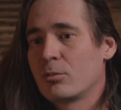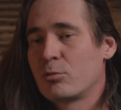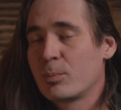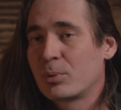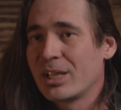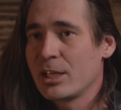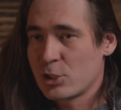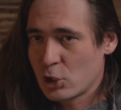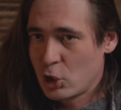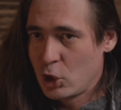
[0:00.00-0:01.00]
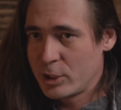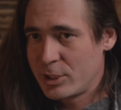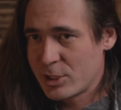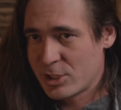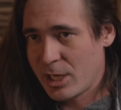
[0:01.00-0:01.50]
replace
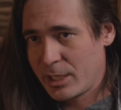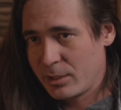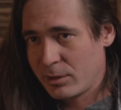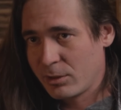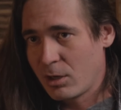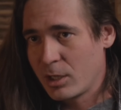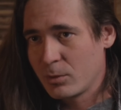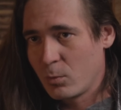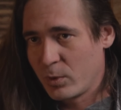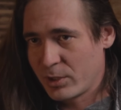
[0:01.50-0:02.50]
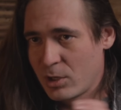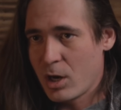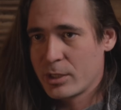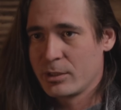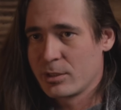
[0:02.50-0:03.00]
good design and thought with
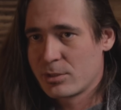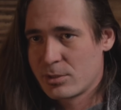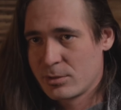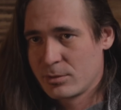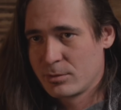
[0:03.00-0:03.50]
gaudiness.